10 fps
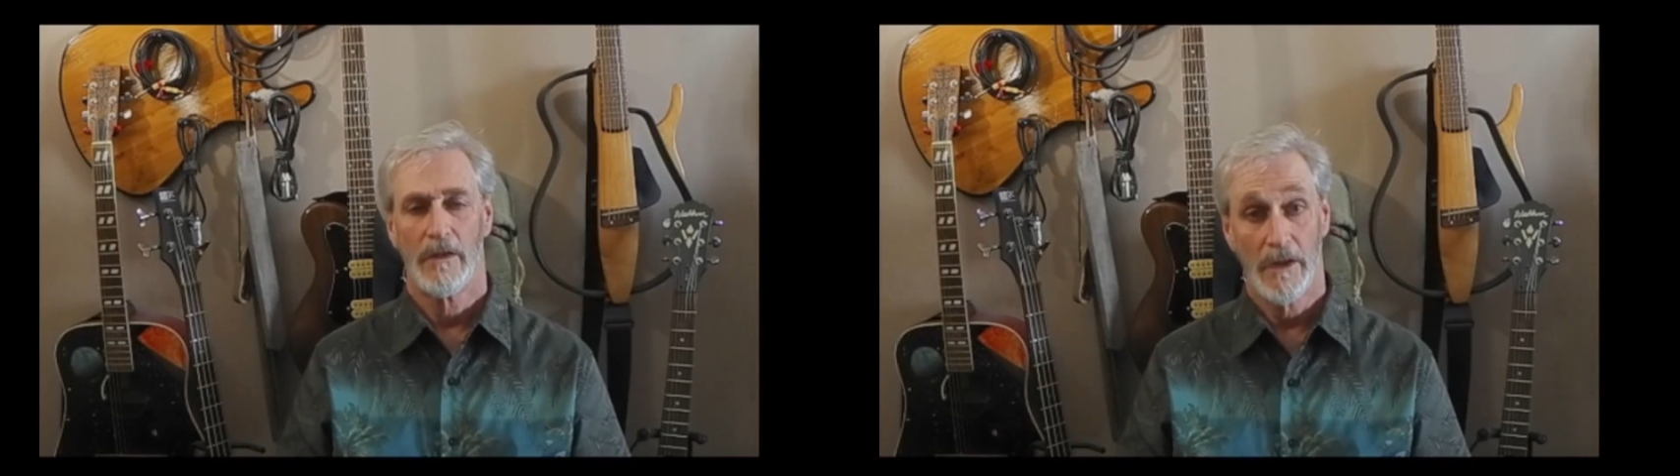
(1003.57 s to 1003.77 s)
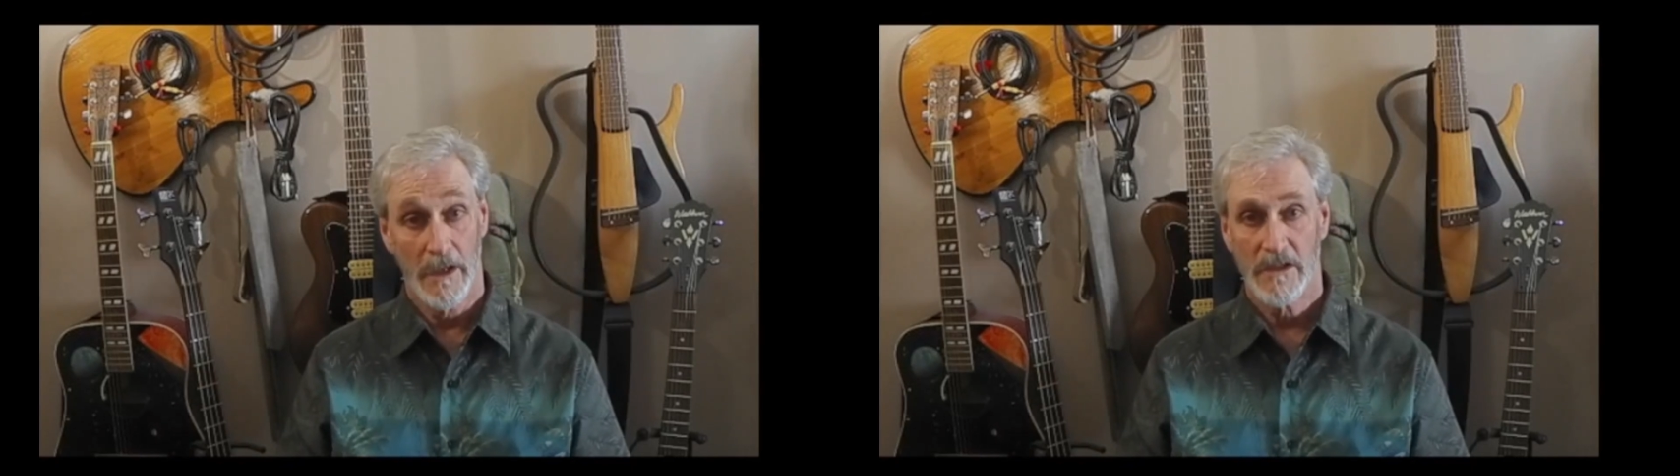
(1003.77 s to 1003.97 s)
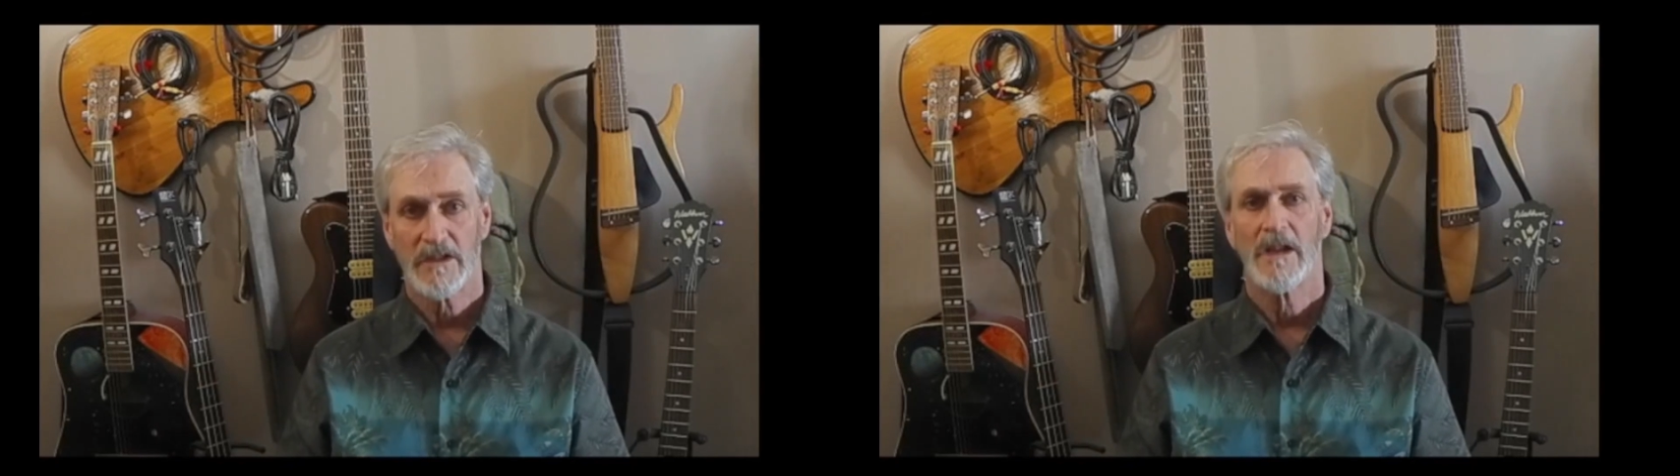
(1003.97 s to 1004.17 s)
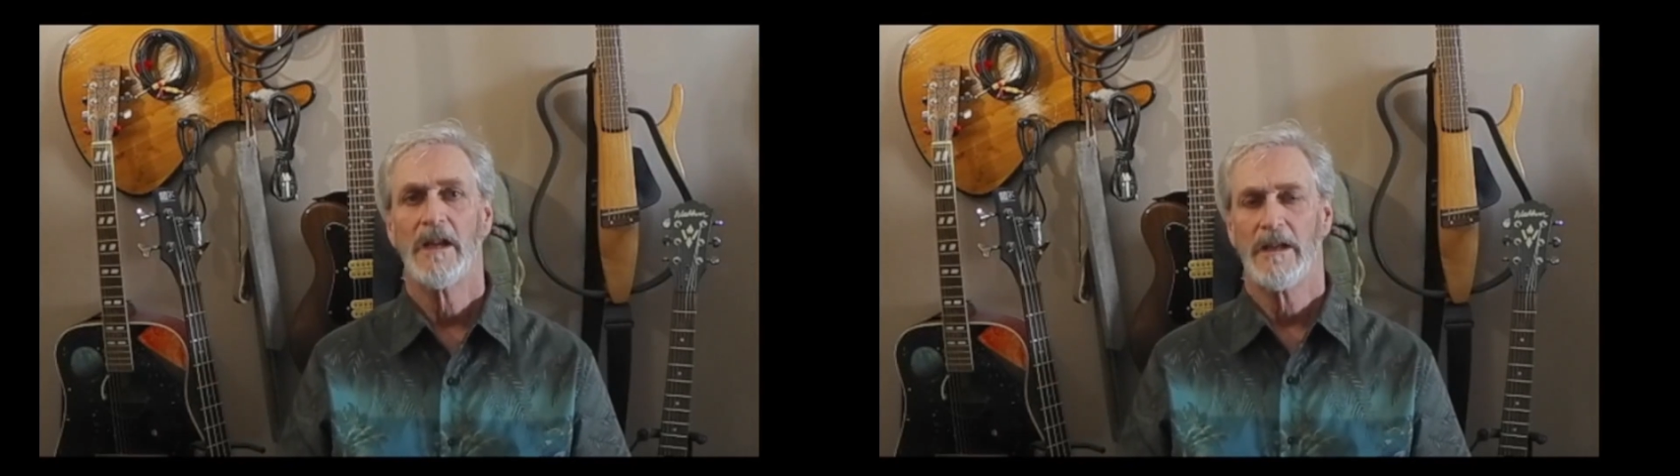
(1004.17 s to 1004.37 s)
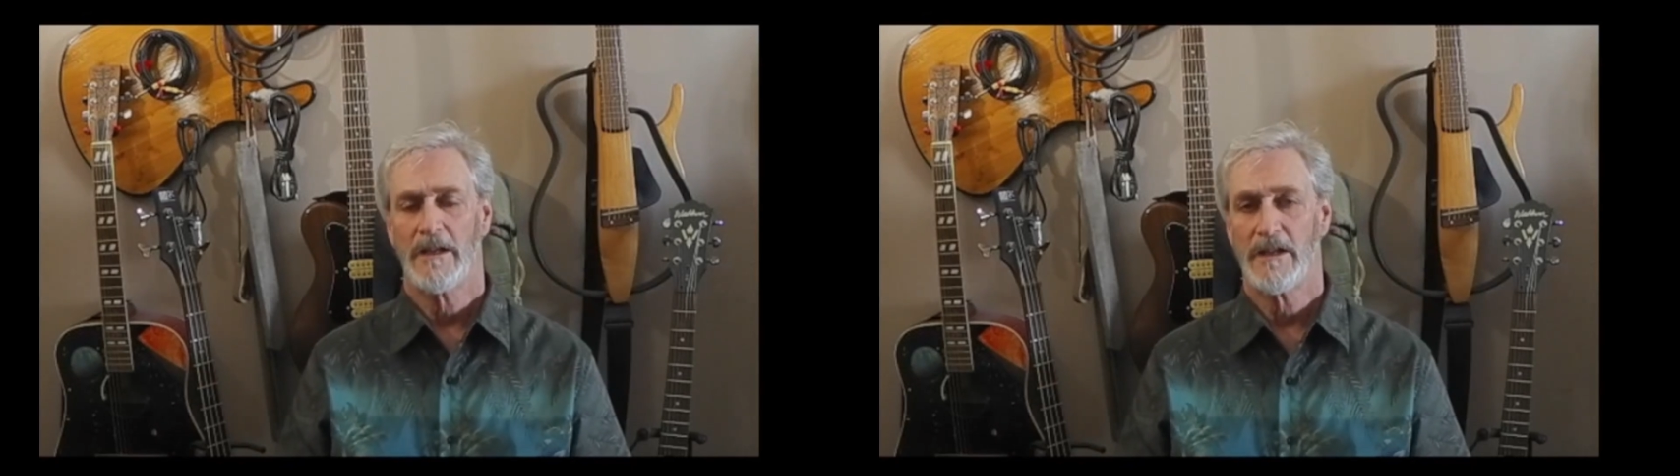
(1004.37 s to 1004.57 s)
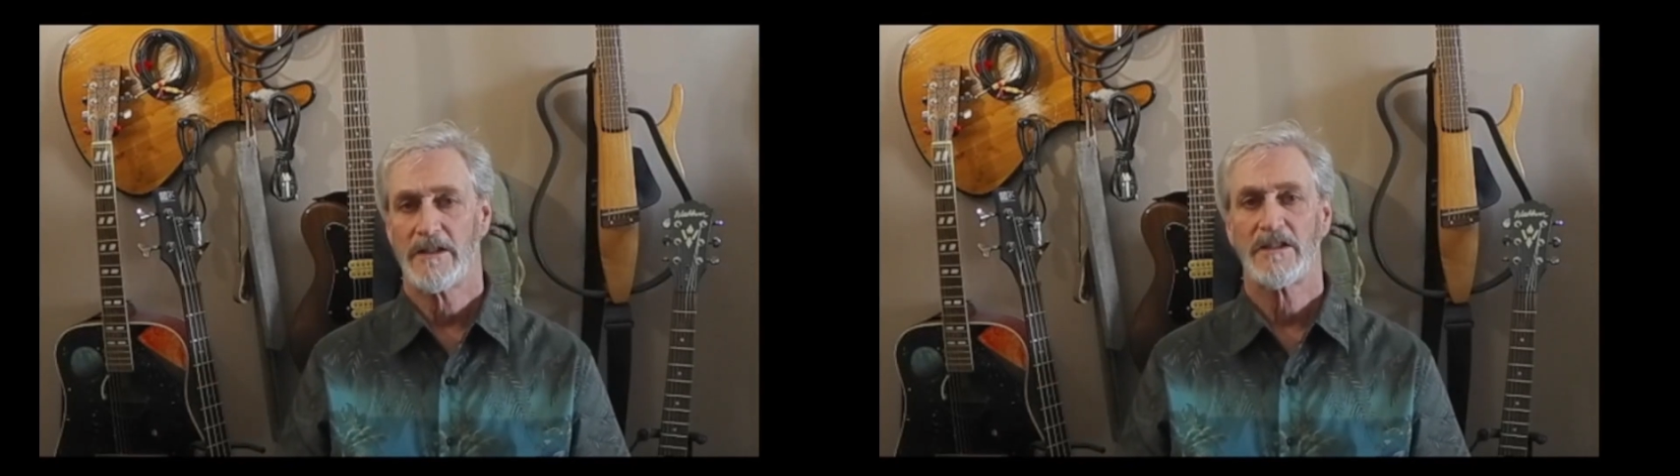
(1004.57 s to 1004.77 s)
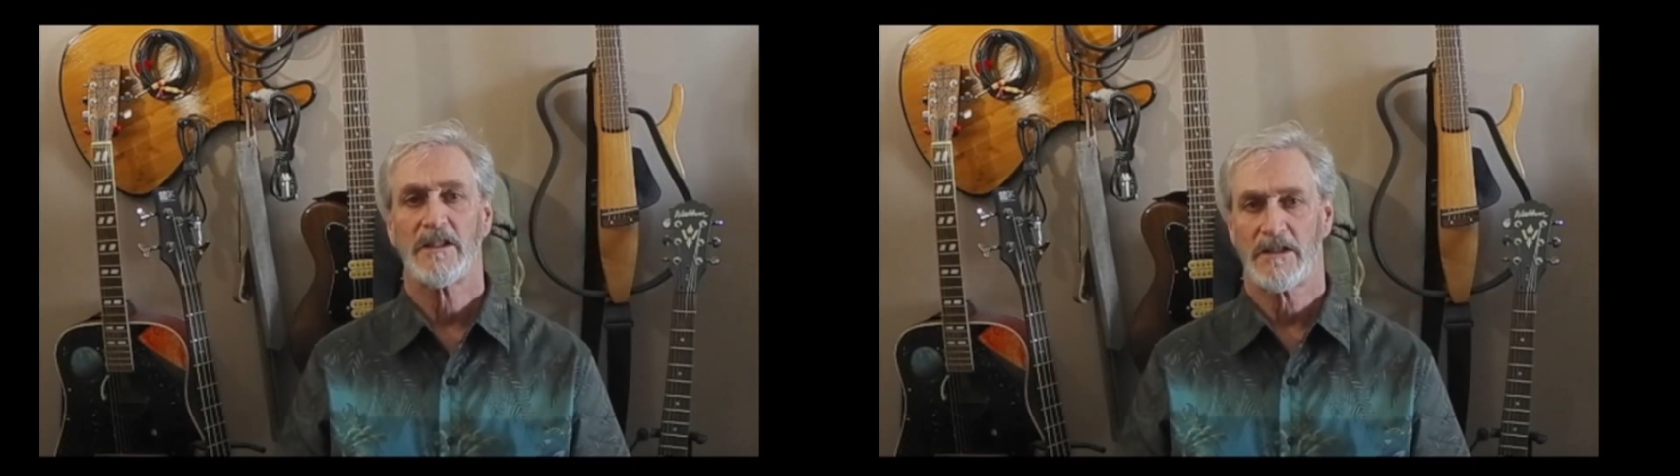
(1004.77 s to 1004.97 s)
This is